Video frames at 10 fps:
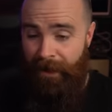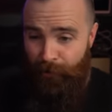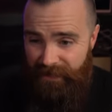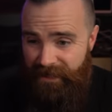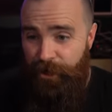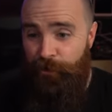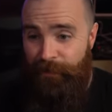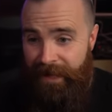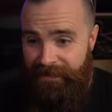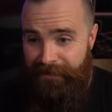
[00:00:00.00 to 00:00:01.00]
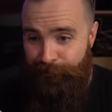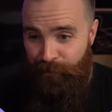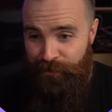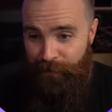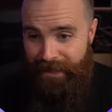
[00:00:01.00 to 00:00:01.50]
Not only did he create
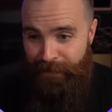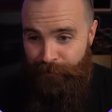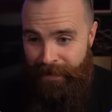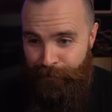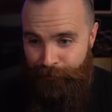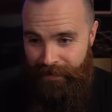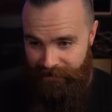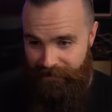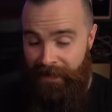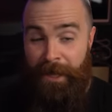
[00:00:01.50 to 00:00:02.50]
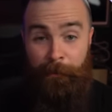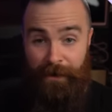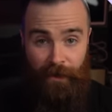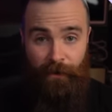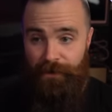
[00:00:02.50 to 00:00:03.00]
virtual Ethernet interfaces,
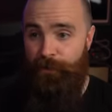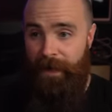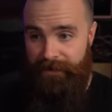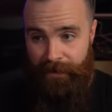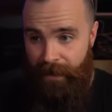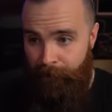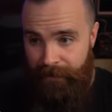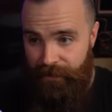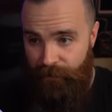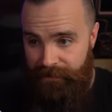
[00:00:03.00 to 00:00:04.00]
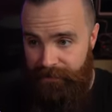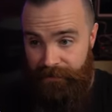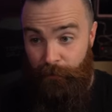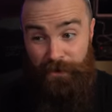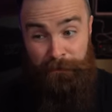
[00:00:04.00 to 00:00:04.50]
but he also handed out I P
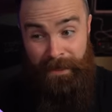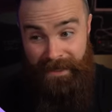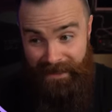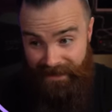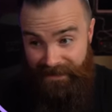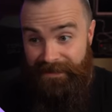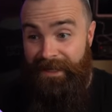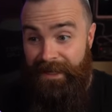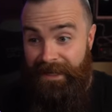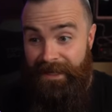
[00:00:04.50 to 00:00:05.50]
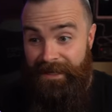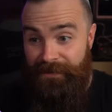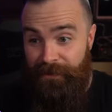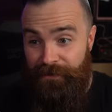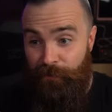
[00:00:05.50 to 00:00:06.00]
addresses, which means he's
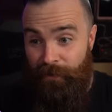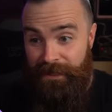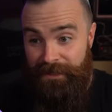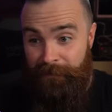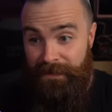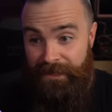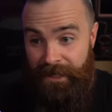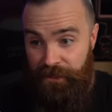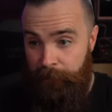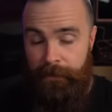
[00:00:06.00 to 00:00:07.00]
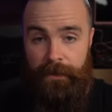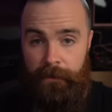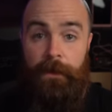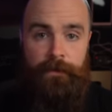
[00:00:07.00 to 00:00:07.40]
also running some D H C P.